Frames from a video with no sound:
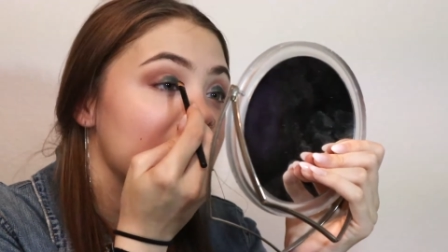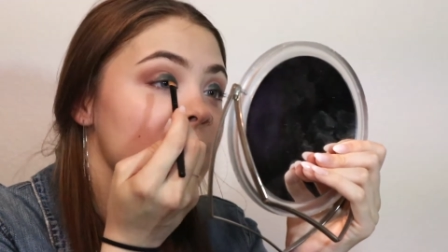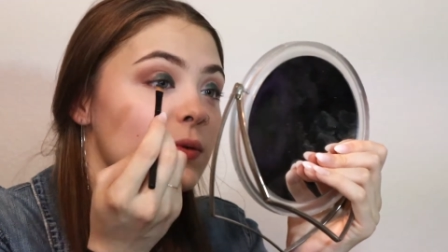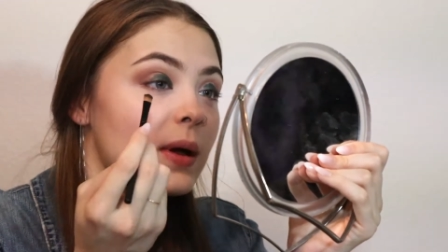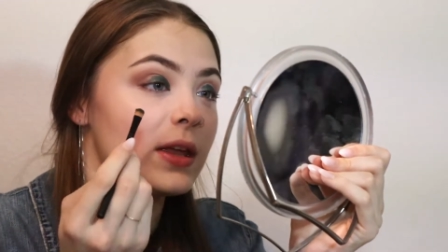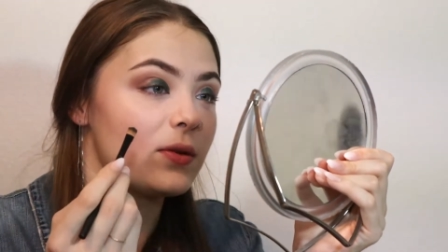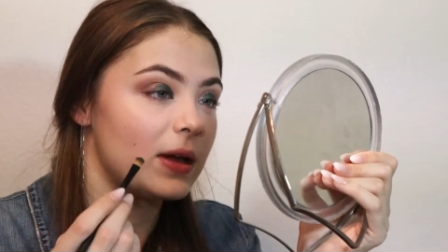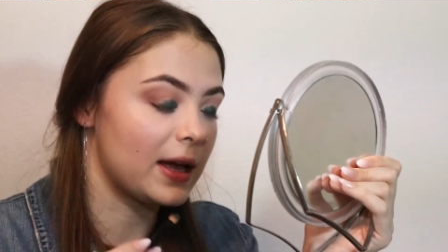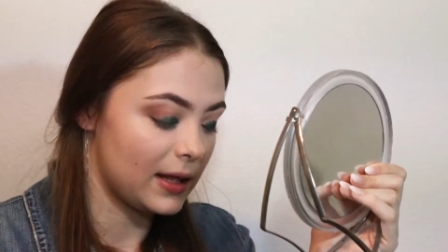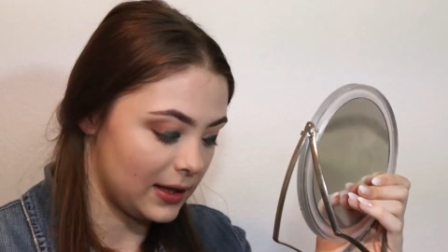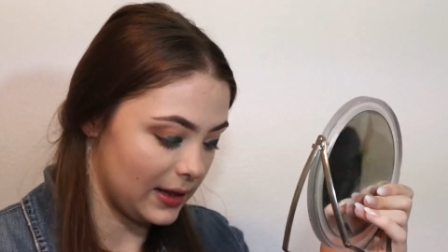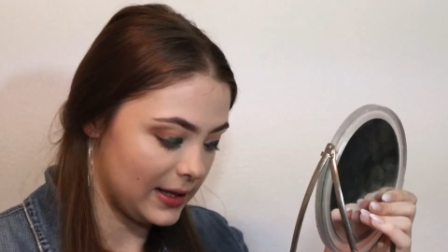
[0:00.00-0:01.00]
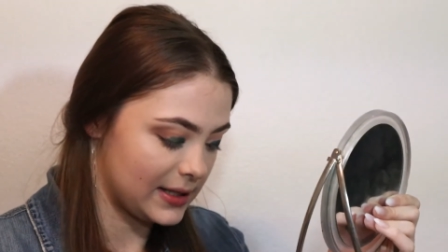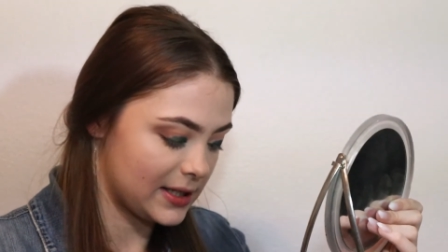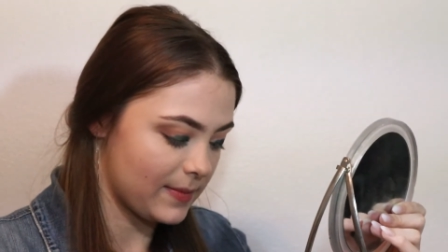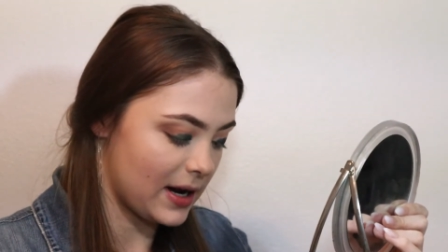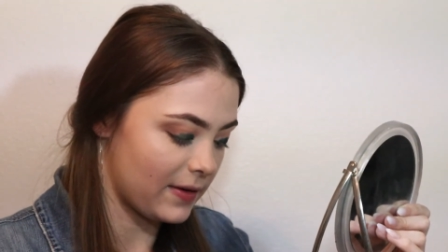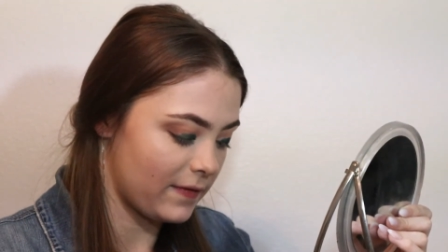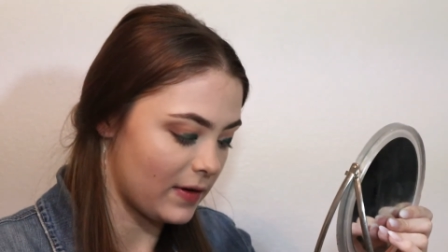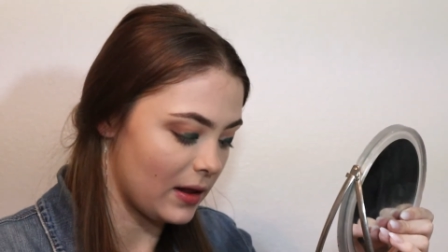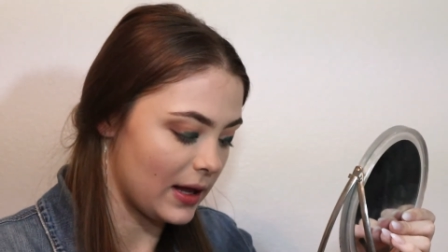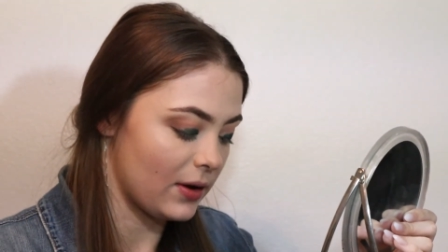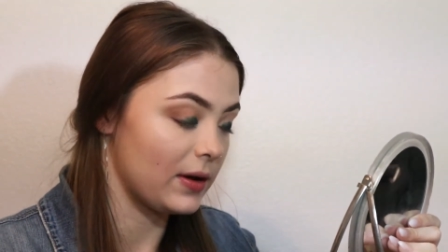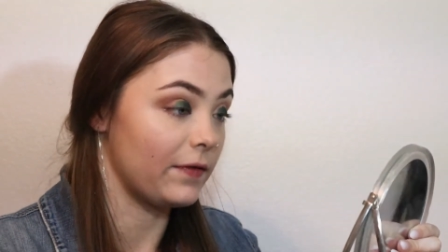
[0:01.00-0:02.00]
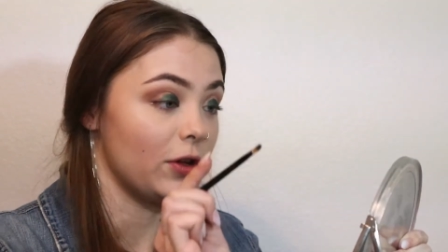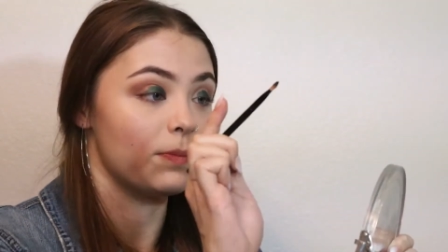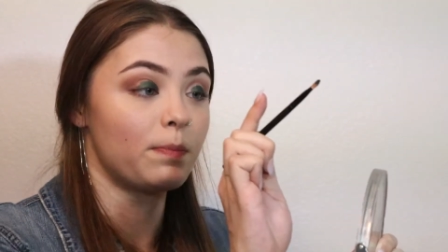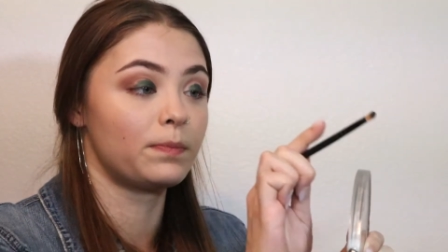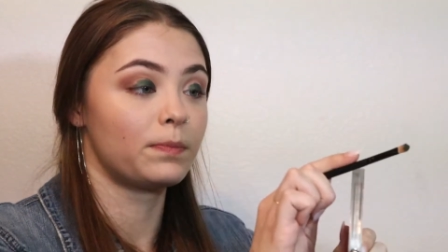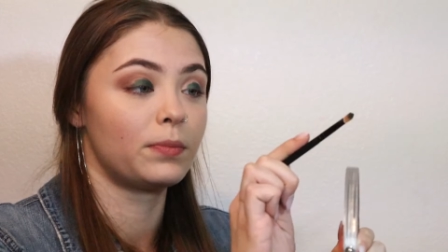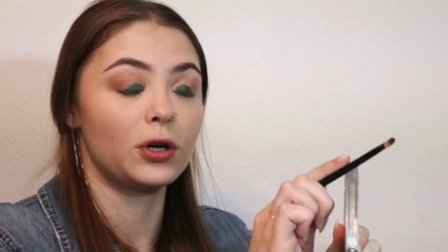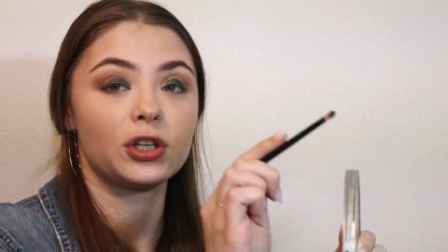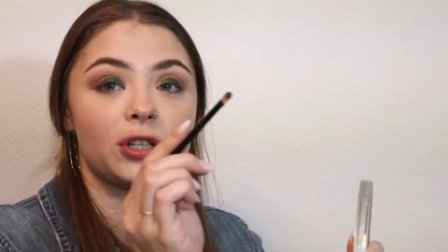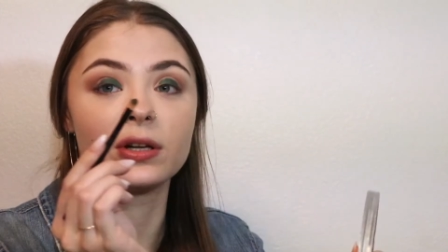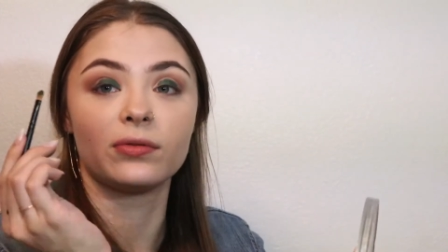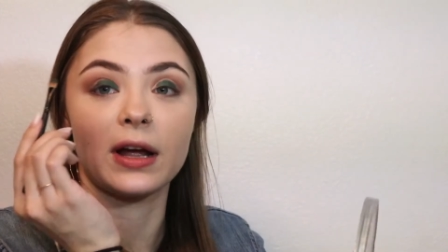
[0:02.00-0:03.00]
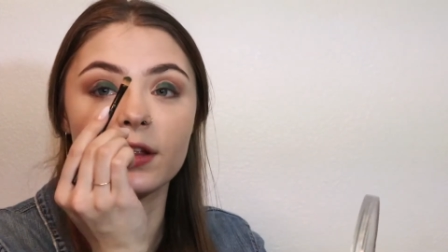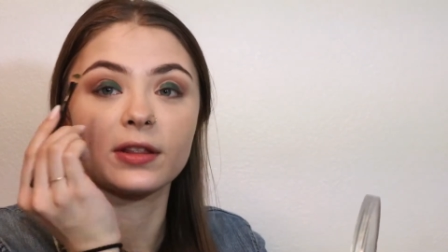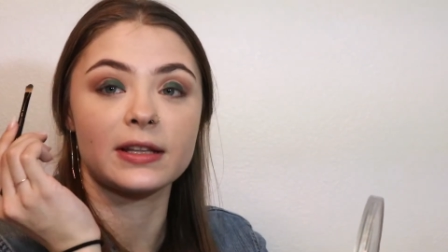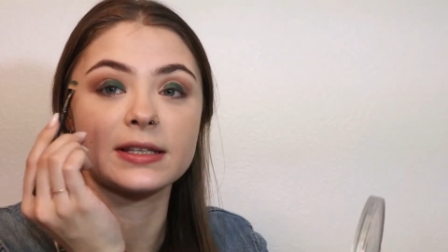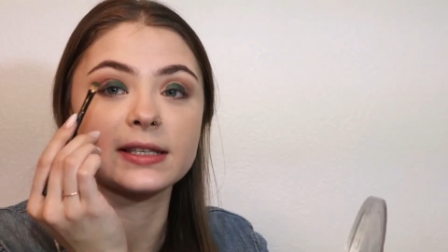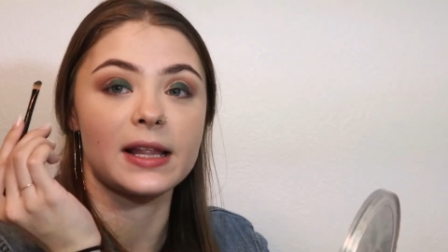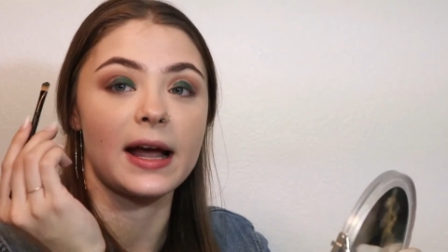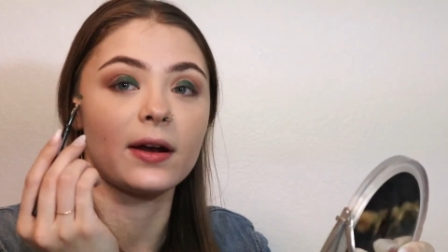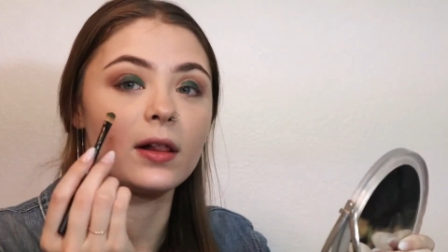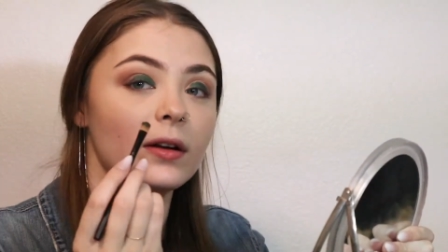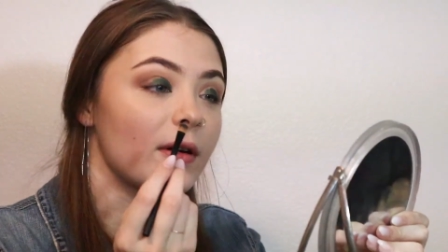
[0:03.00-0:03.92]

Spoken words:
This way you get the least amount of fallout if you push in rather than slide all